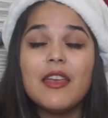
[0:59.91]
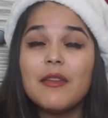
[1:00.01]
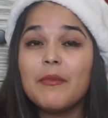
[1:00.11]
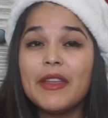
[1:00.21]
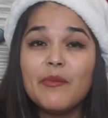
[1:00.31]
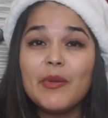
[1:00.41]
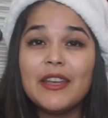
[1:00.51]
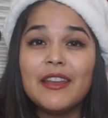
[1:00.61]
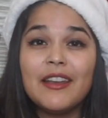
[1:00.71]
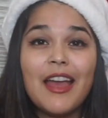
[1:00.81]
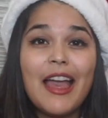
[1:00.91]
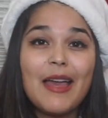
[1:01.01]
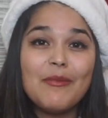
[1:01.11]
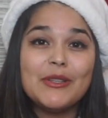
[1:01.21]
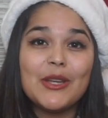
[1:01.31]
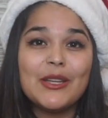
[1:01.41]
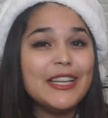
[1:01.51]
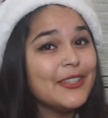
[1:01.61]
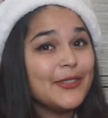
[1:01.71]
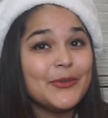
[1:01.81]
In my opinion,
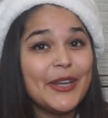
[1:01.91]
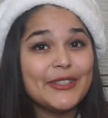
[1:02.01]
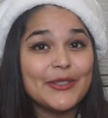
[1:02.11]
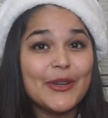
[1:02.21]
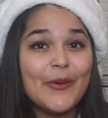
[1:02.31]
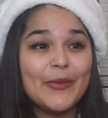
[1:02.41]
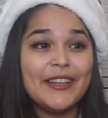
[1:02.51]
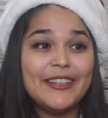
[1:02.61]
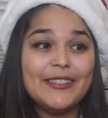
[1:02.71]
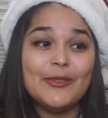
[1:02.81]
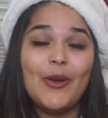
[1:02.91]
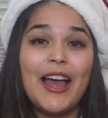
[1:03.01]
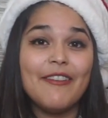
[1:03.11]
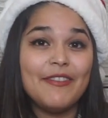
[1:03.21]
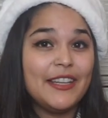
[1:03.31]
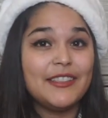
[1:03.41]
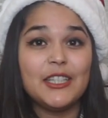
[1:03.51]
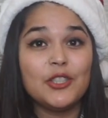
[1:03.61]
Amazon is the way to go because you have next day